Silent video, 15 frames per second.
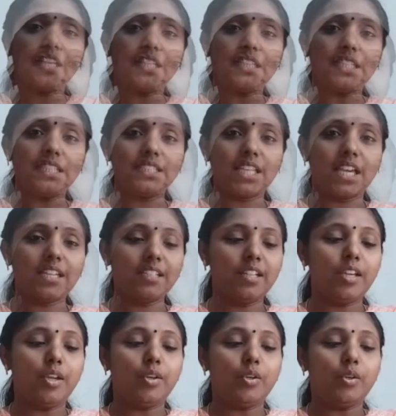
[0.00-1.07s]
These are
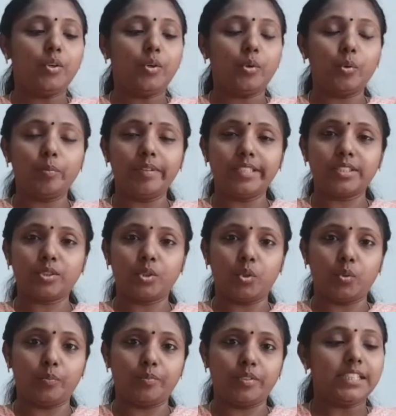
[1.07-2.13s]
Rubik's
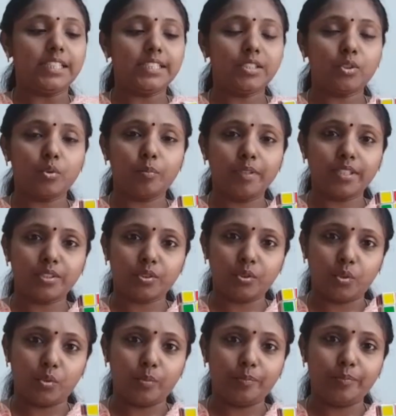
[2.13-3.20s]
cubes. This Rubik's
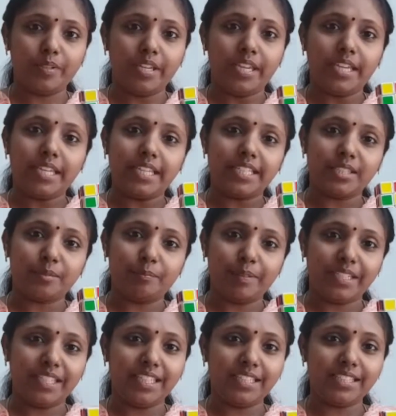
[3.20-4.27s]
cube is
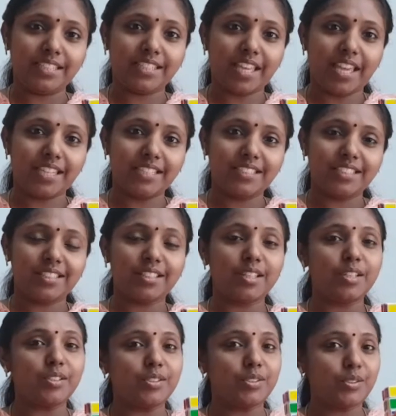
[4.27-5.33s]
big in size,
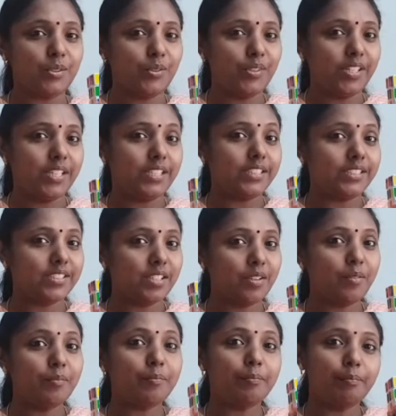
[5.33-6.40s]
so it is
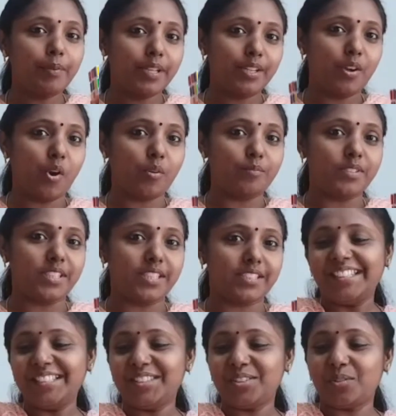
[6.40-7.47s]
a big object.
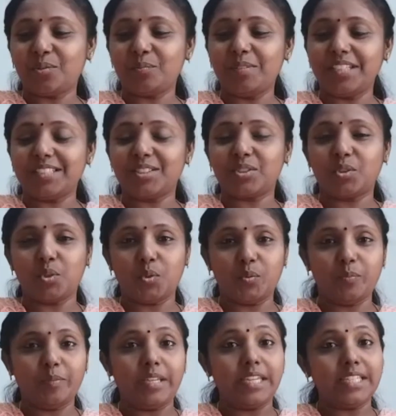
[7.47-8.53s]
This Rubik's cube
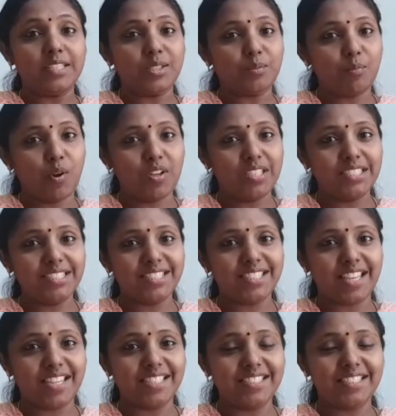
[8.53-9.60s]
is small in
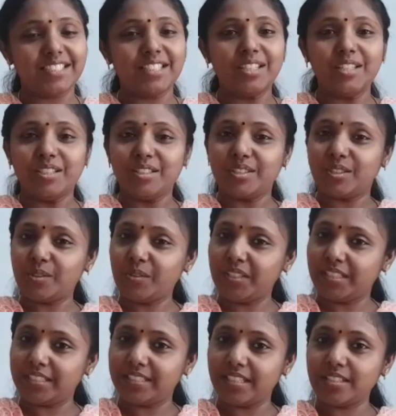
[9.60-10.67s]
size, so it
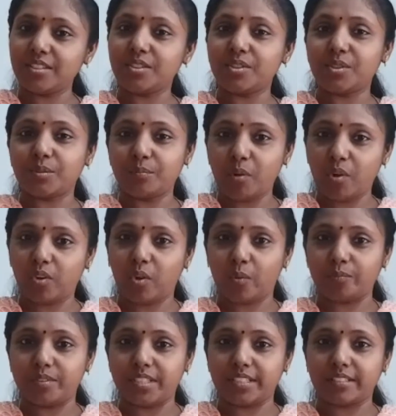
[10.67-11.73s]
is a small
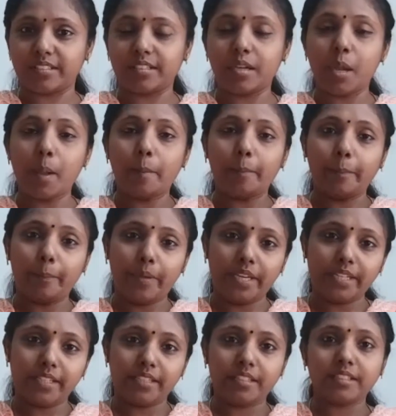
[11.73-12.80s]
object.
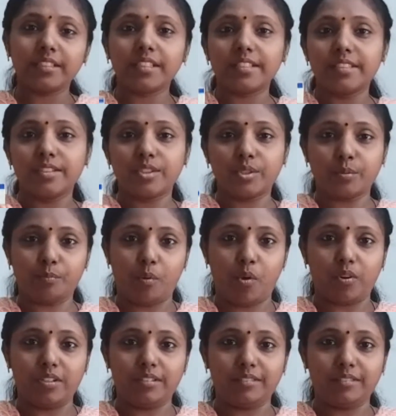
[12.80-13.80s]
Big, small.